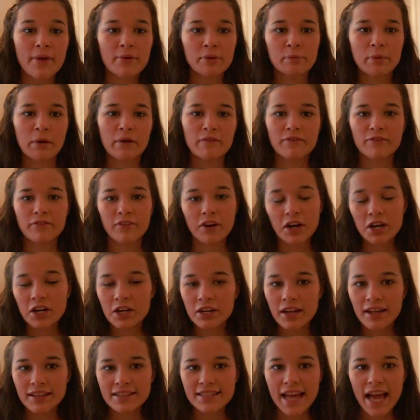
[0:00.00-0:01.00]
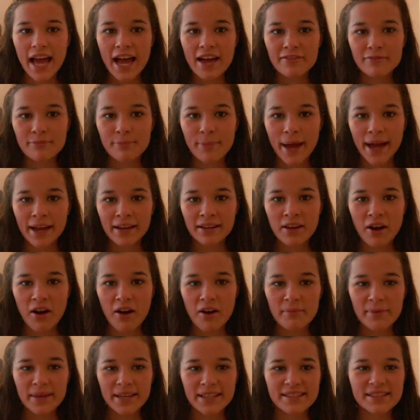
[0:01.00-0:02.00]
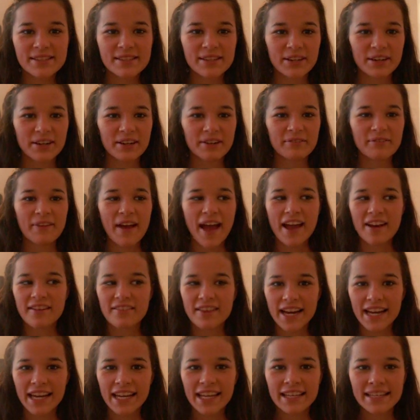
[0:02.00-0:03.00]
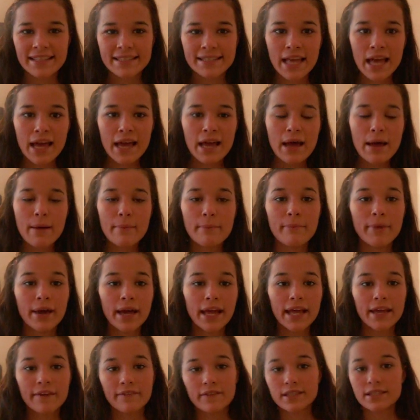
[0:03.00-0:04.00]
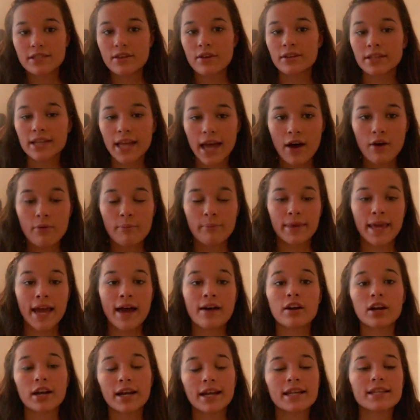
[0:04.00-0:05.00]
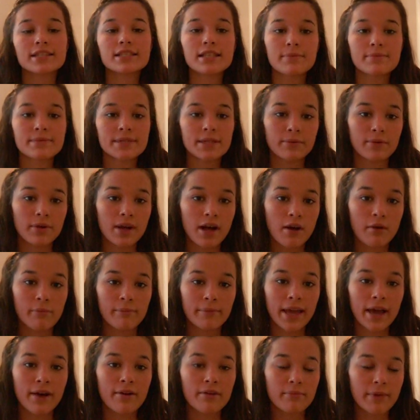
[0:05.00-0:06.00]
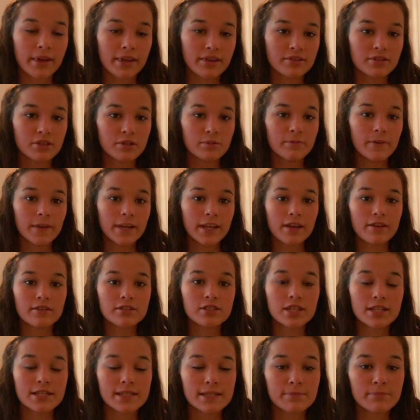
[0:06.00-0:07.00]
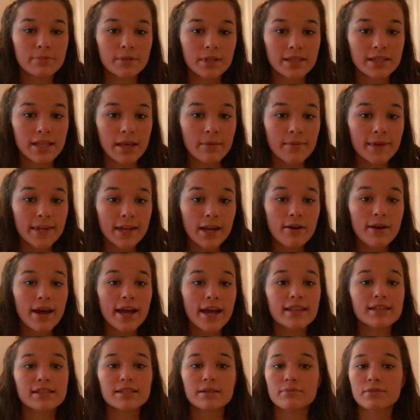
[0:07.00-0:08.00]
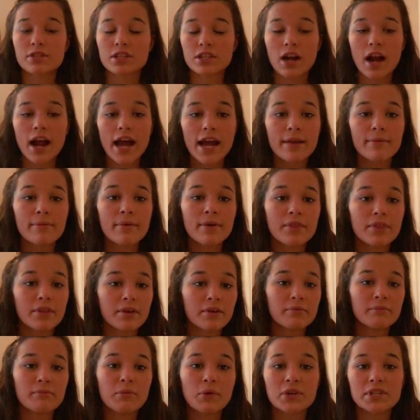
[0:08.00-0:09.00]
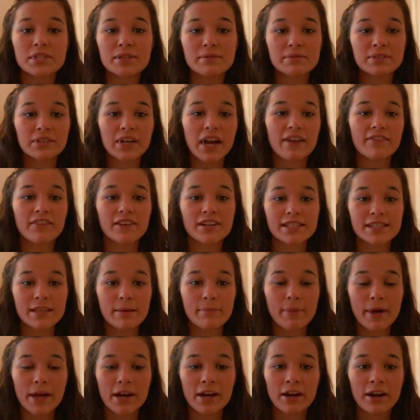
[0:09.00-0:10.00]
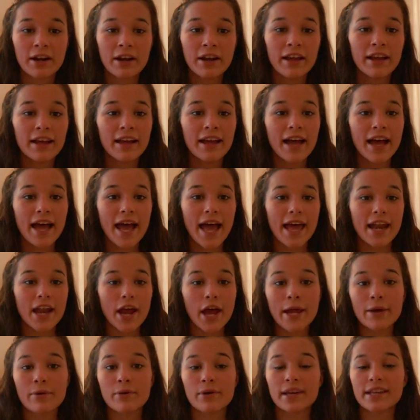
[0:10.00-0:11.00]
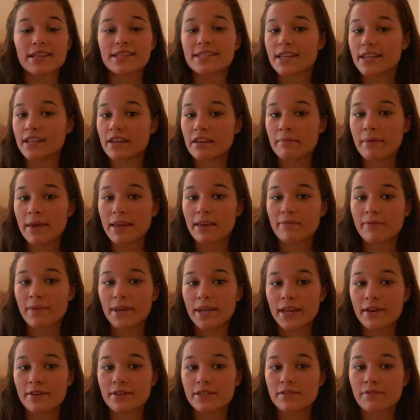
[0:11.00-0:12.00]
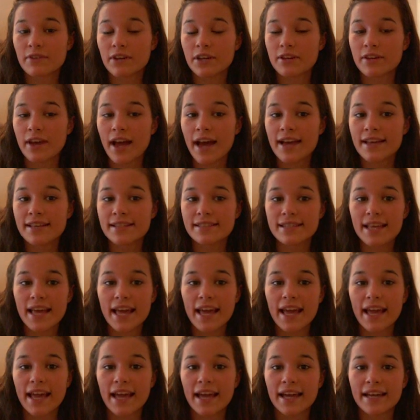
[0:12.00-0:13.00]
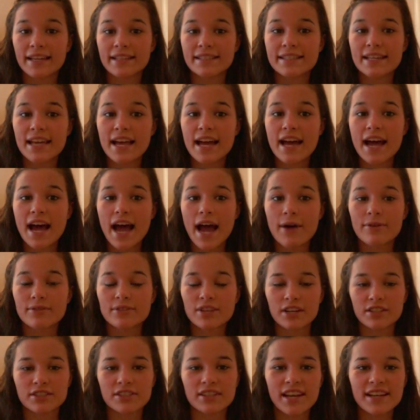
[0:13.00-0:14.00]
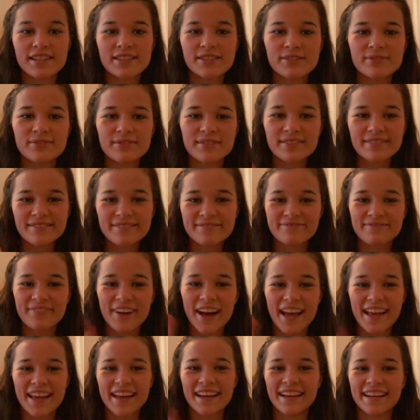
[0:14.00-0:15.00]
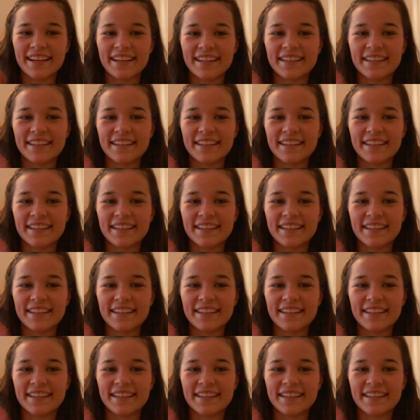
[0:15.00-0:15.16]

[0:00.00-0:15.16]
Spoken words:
would prefer not to have bad comments or bad ratings, but if it's going to help me out or any tips that will help me out in my YouTube videos, just please let me know and subscribe. The more subscribers, the better, and I will continue to make videos for you guys, and I will talk to you guys soon. Bye.